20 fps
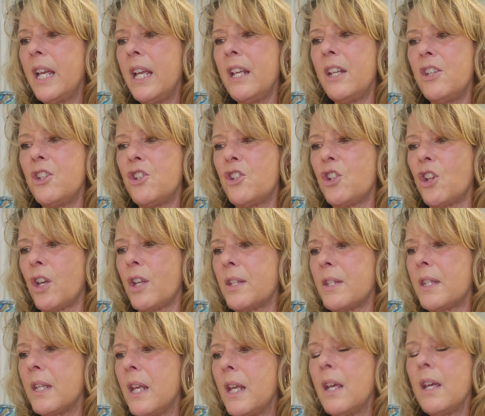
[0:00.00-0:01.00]
It's
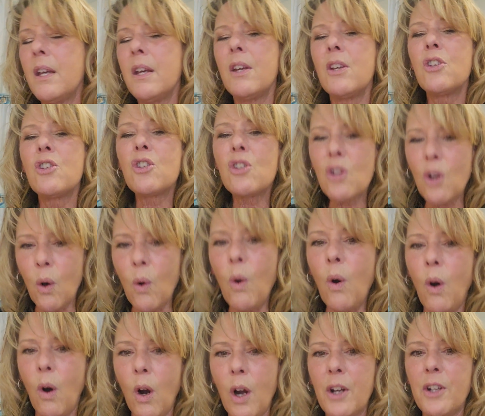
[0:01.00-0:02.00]
just so
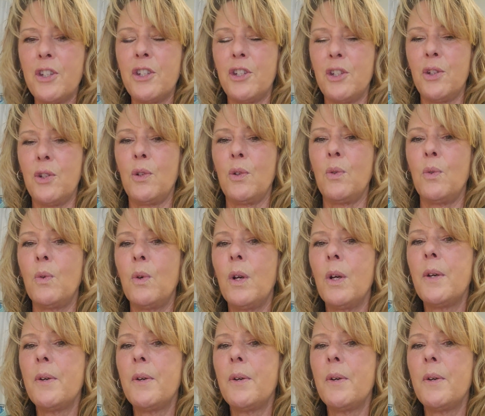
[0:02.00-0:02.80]
hard to